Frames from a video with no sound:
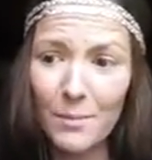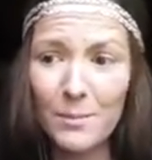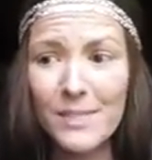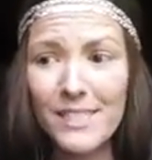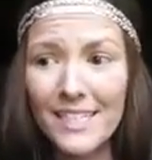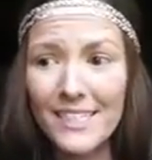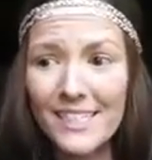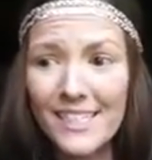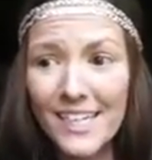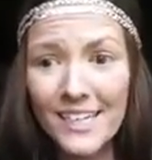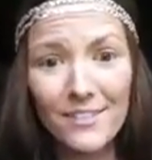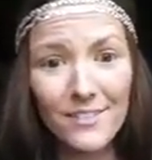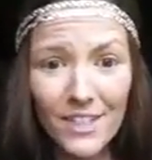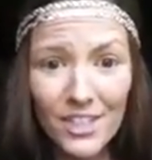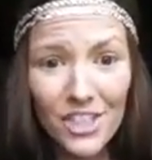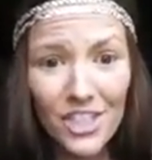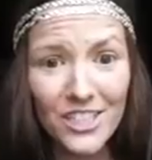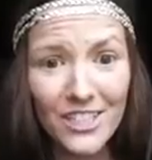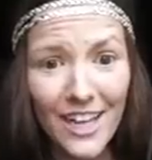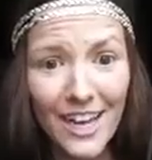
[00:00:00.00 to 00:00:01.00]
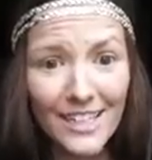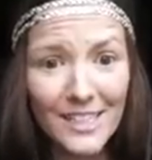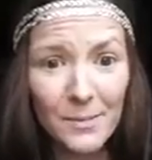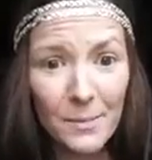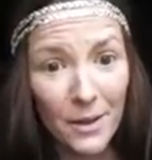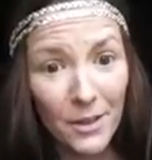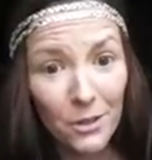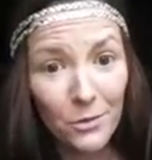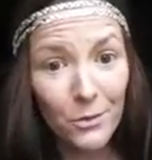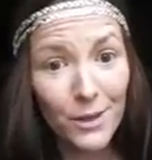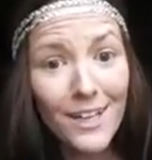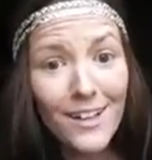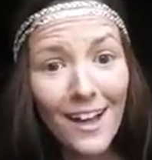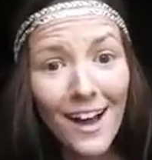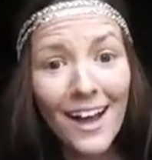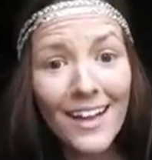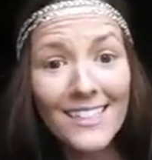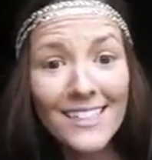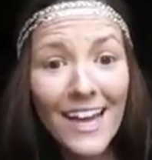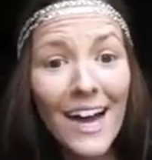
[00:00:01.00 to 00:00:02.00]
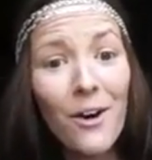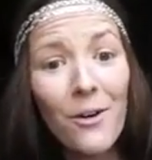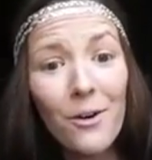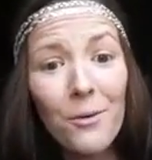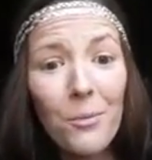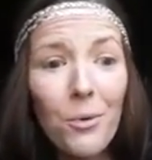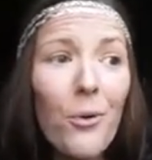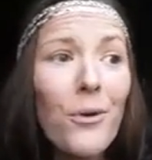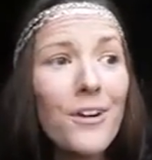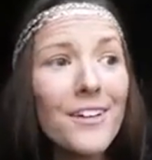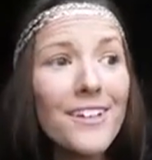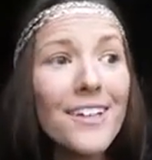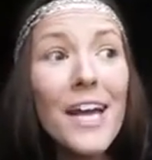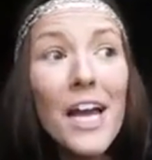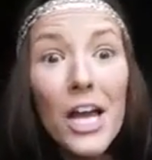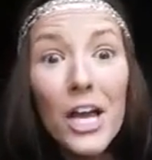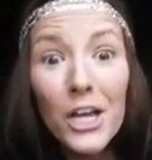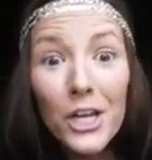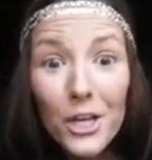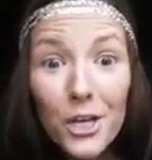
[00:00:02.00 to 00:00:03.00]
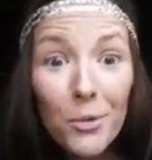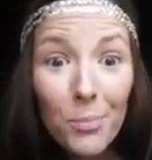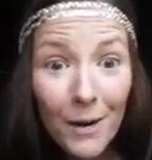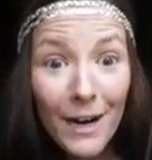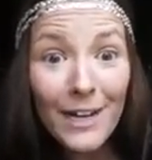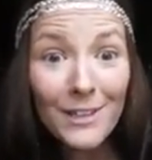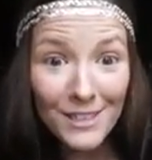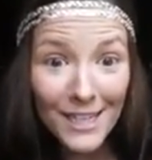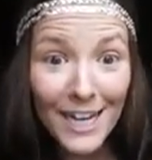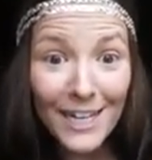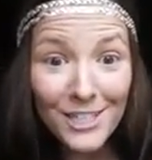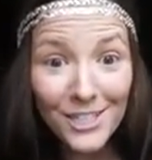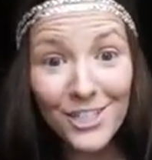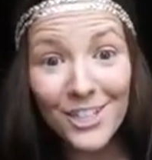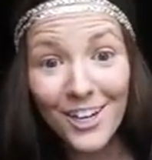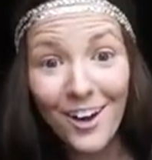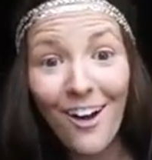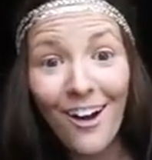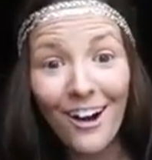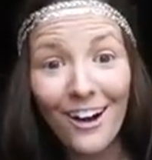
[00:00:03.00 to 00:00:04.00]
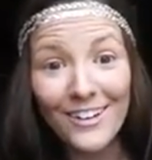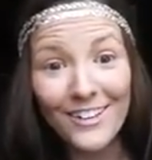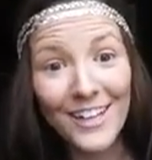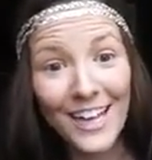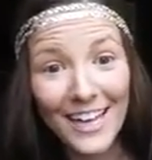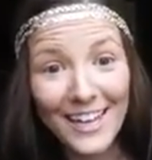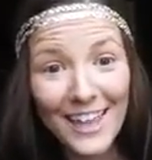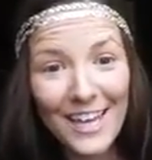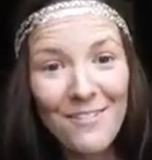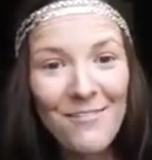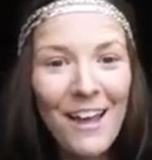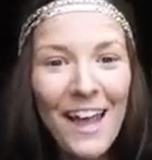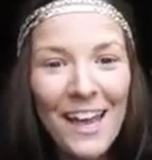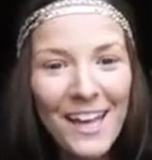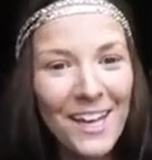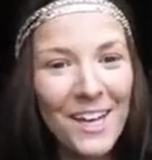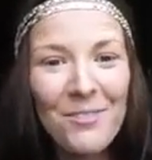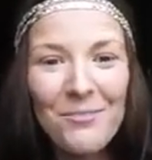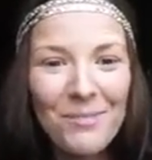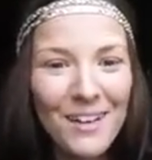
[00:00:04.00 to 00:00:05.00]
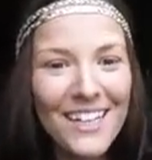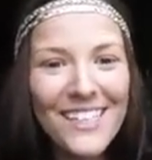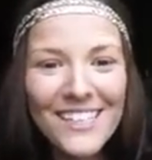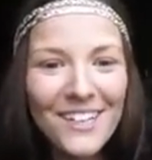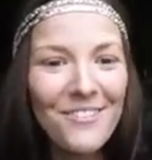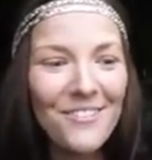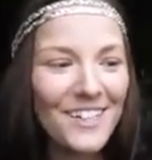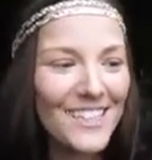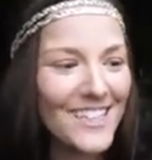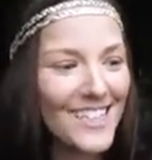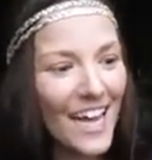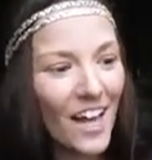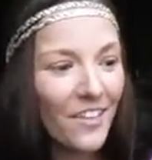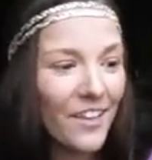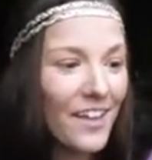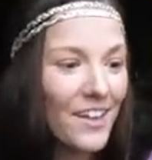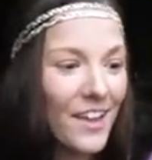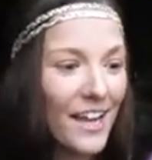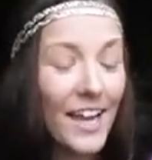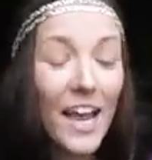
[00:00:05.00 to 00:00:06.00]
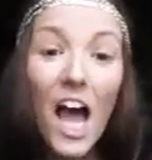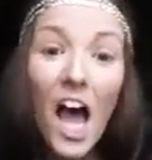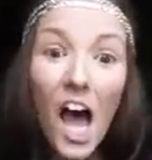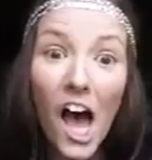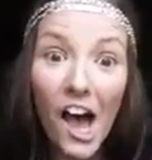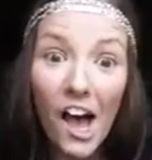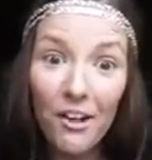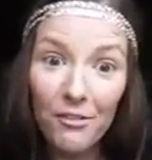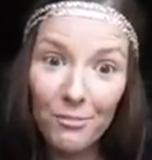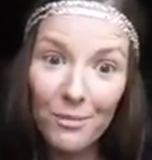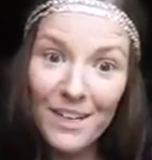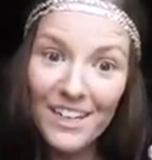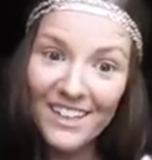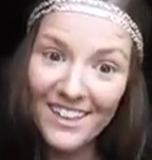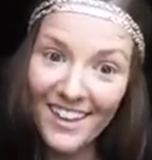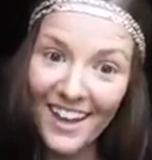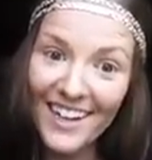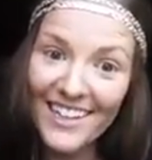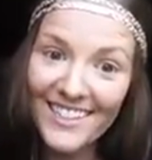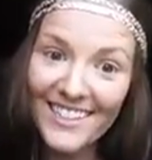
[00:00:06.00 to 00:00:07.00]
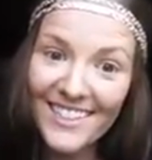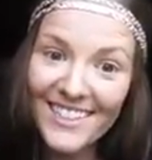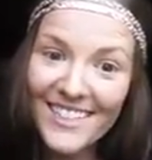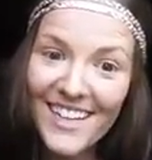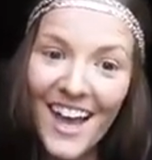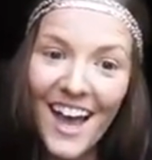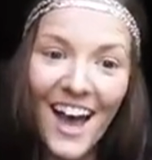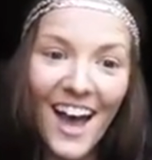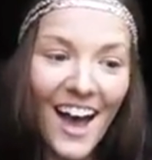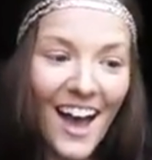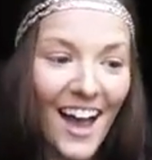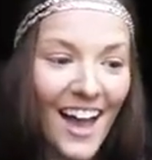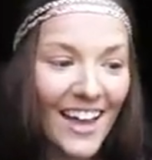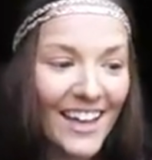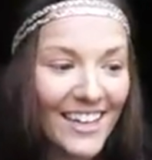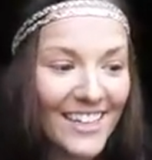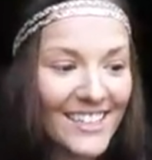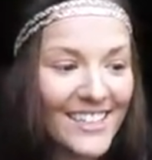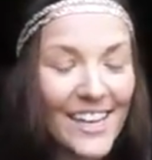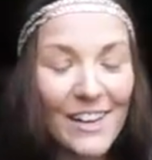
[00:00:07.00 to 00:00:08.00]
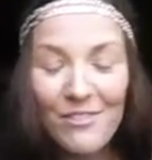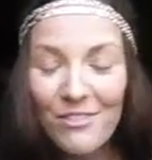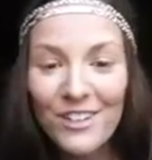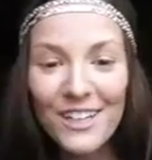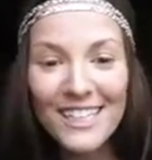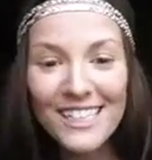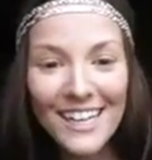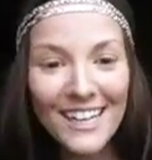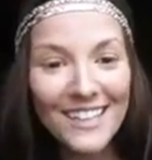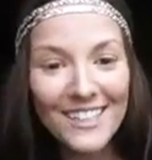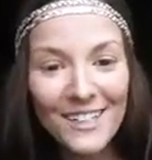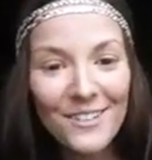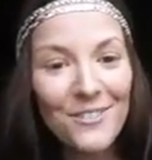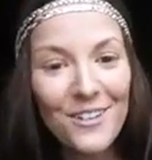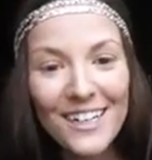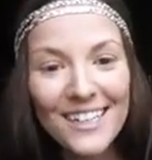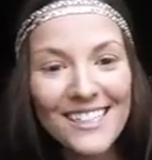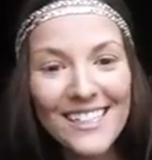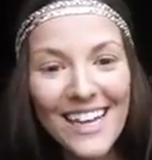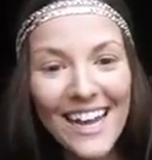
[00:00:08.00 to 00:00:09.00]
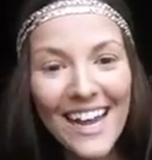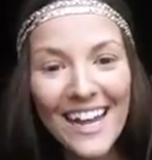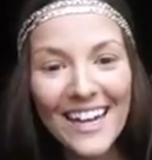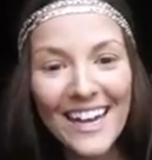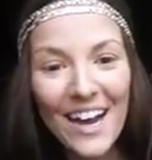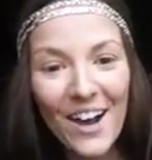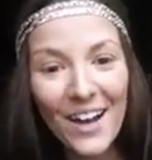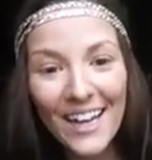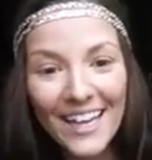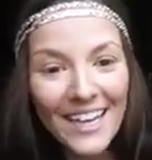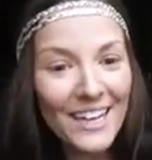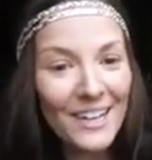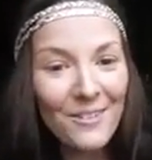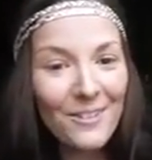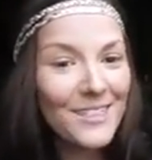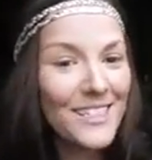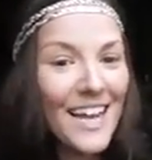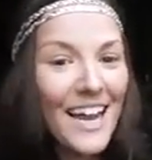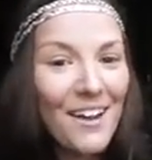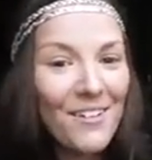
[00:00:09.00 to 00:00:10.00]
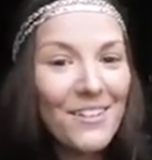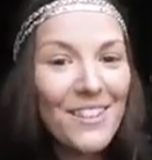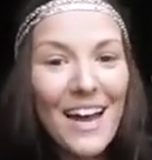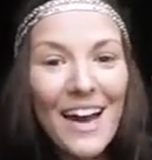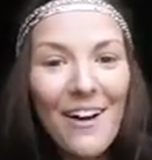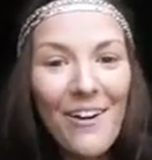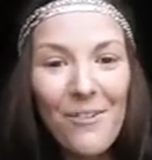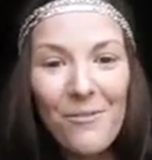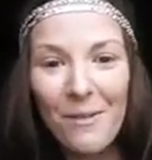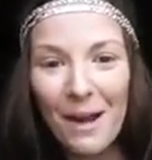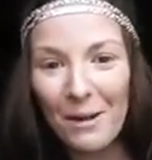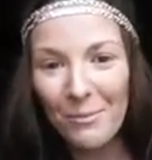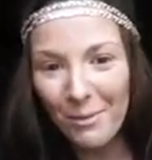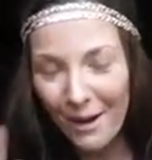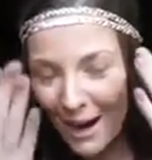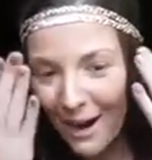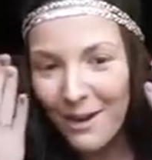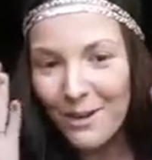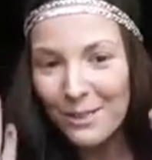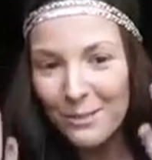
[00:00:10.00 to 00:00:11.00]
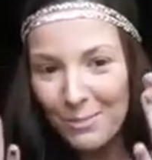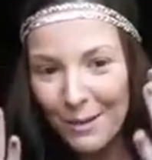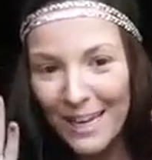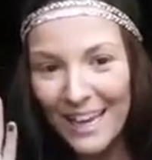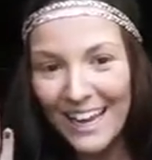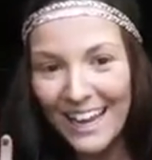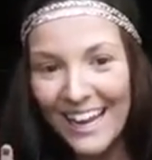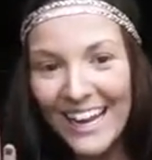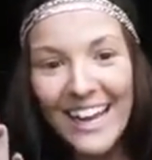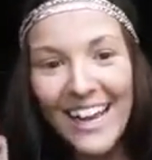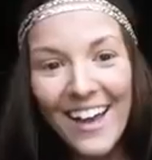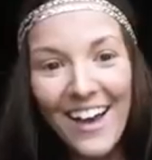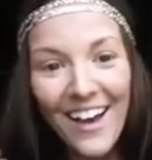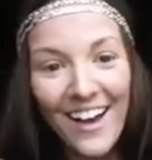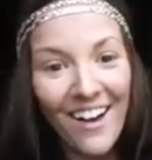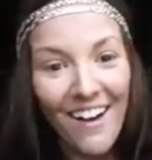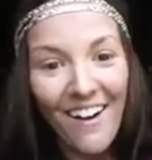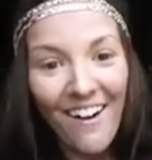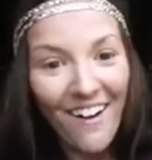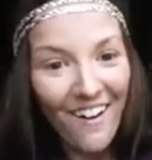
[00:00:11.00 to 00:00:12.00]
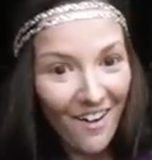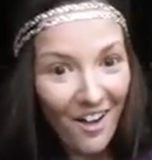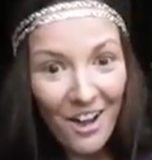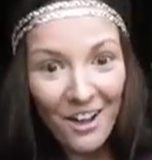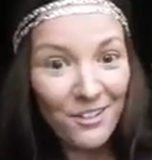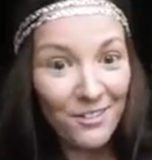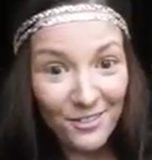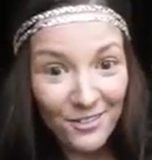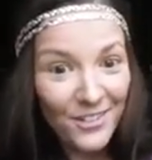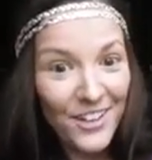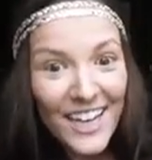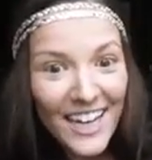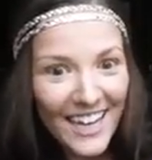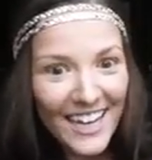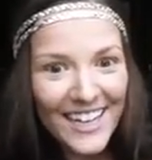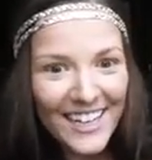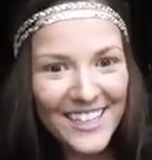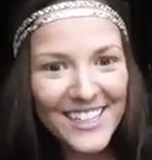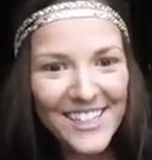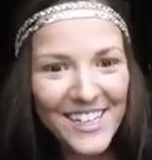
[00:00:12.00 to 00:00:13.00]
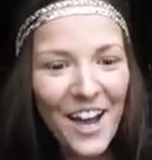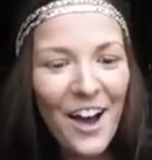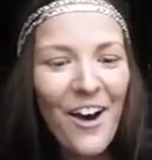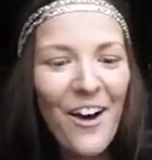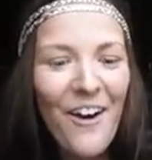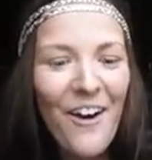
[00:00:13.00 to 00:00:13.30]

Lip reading: since convention last month, realized how important your brows actually are. Like, they make a big difference. Now that, like, I've been enlightened, I can definitely tell a difference, and now I can't go a day without my brows being on fleek. So,